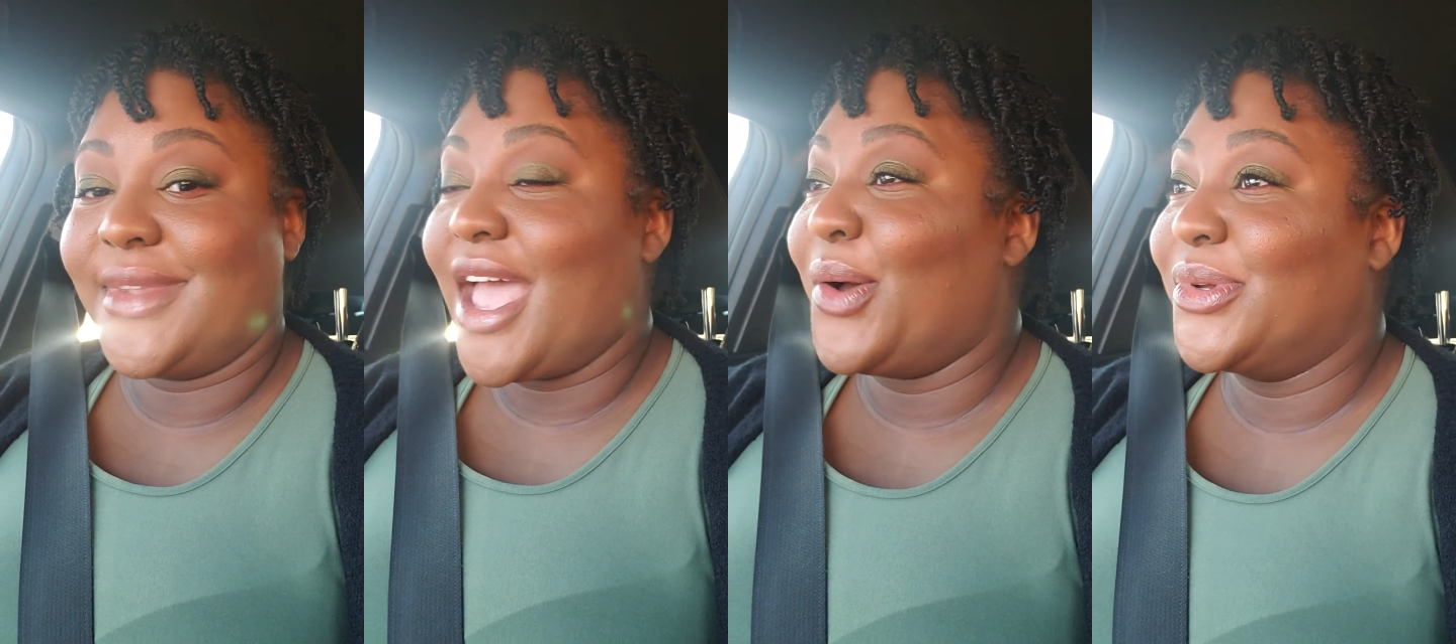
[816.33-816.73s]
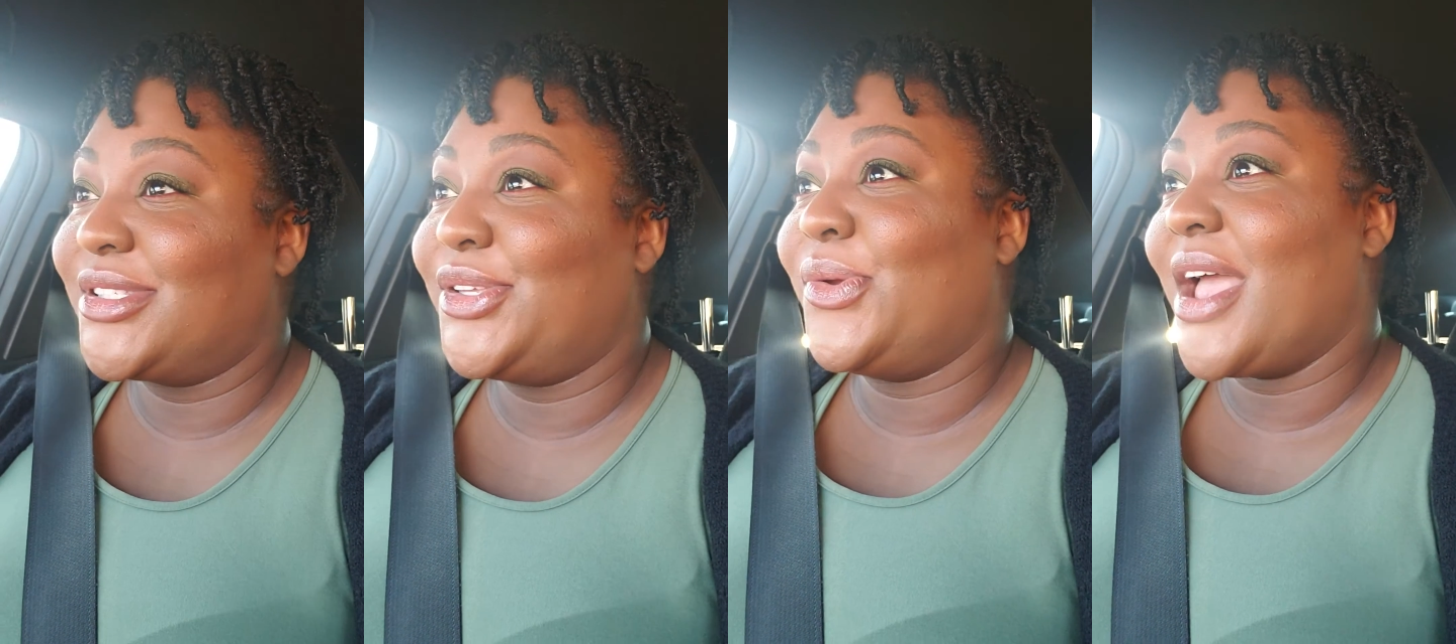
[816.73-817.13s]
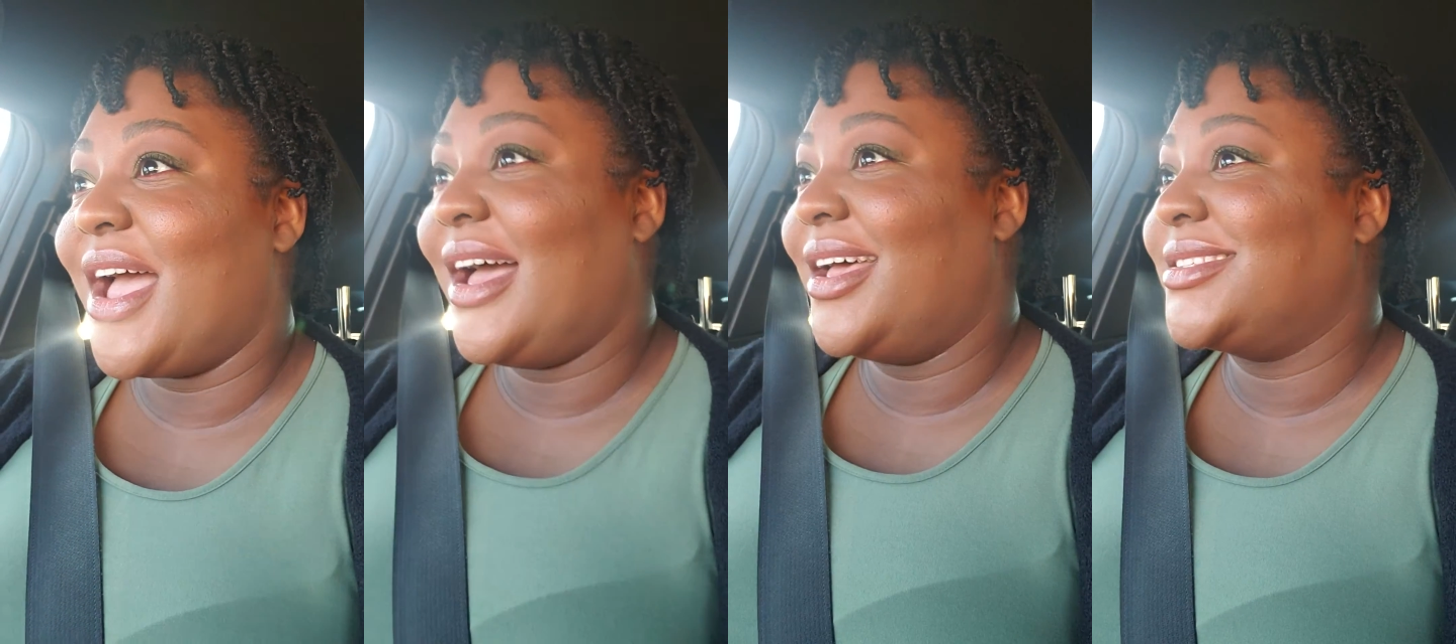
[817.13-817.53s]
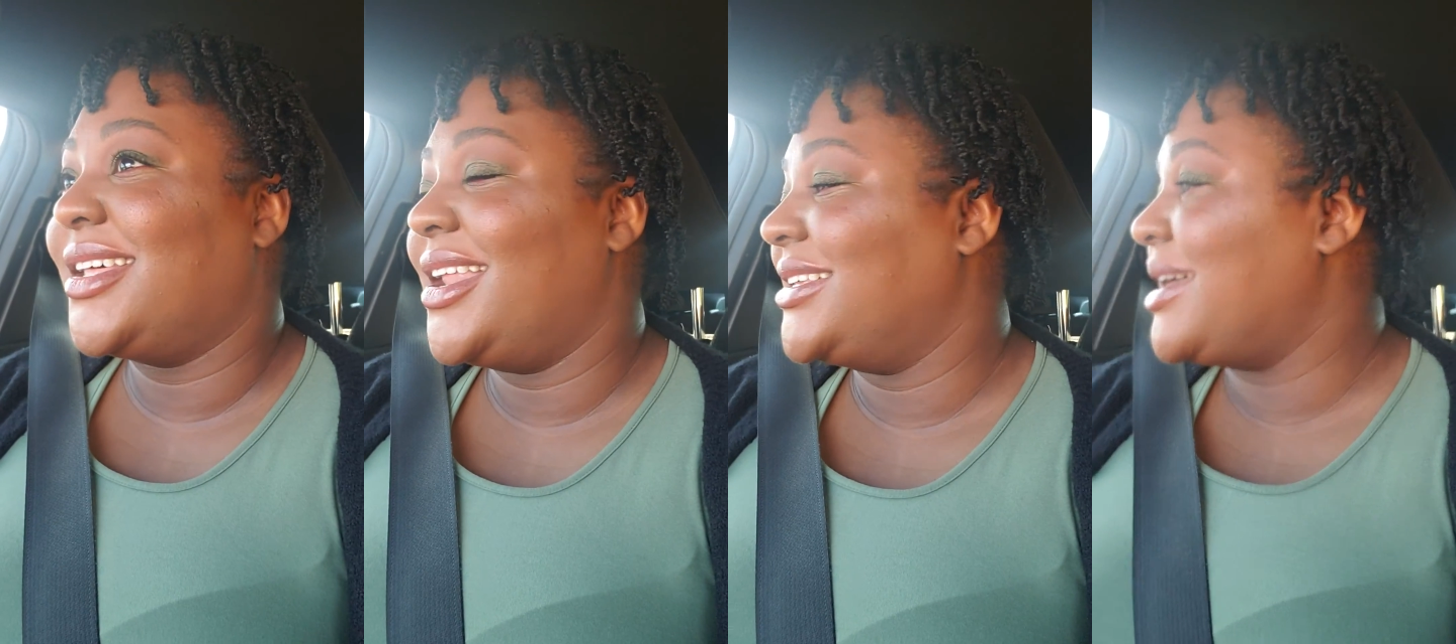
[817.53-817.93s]
I will see you guys the
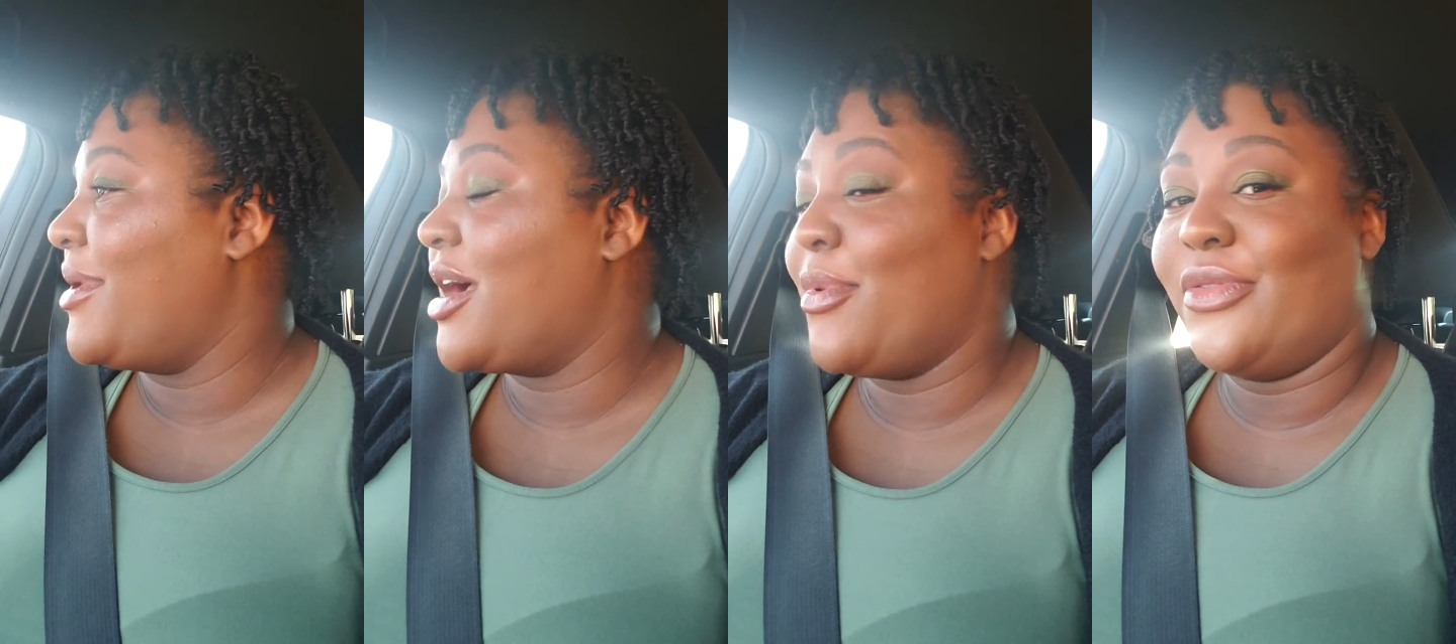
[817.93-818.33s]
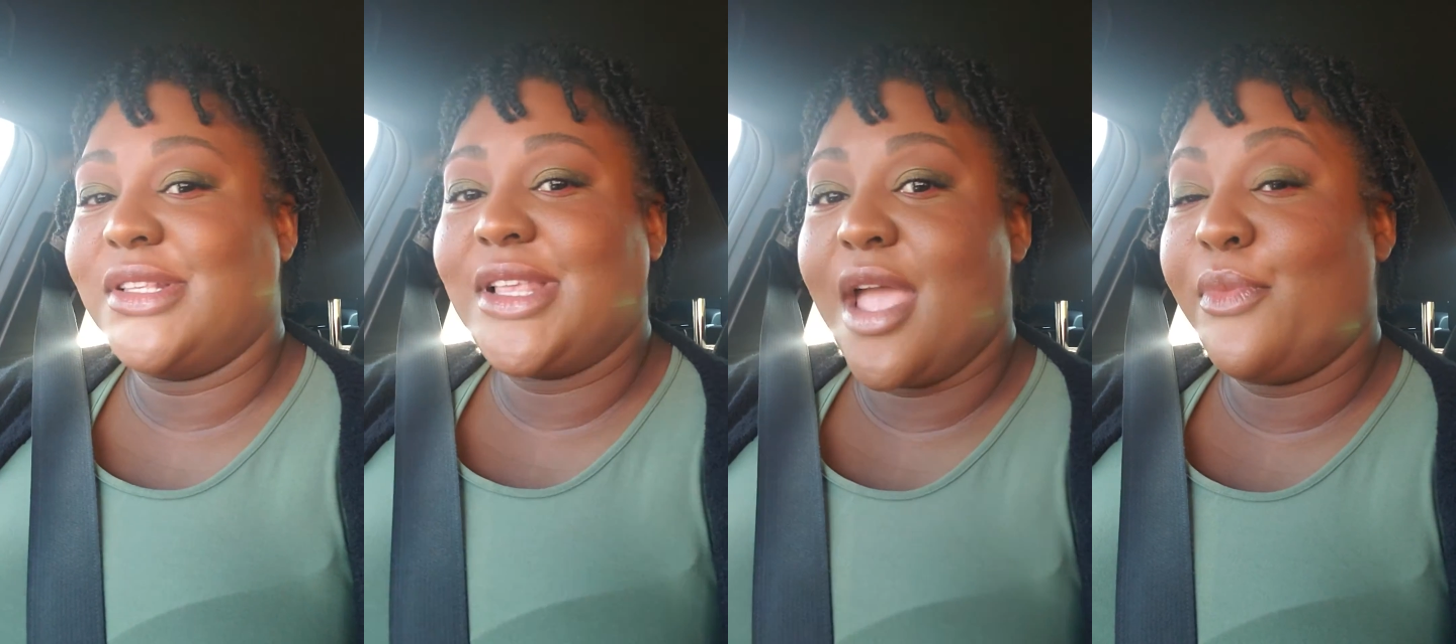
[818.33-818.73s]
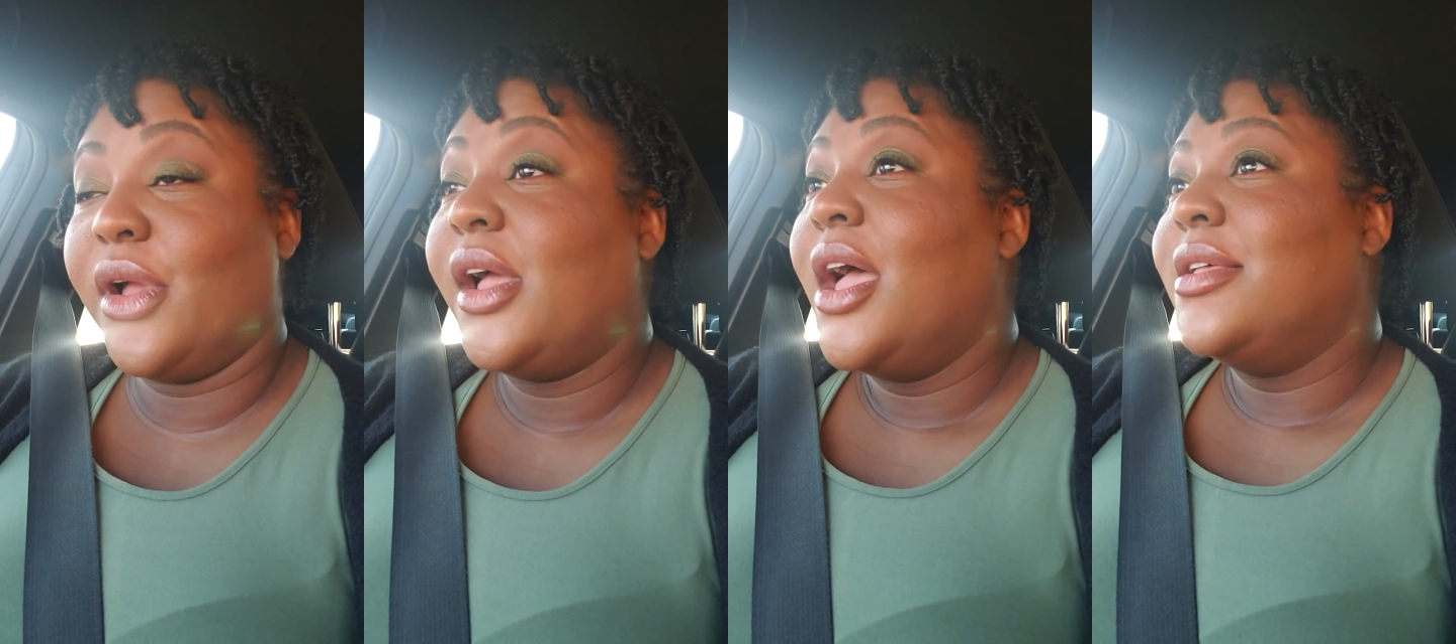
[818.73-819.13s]
next time I come on this camera.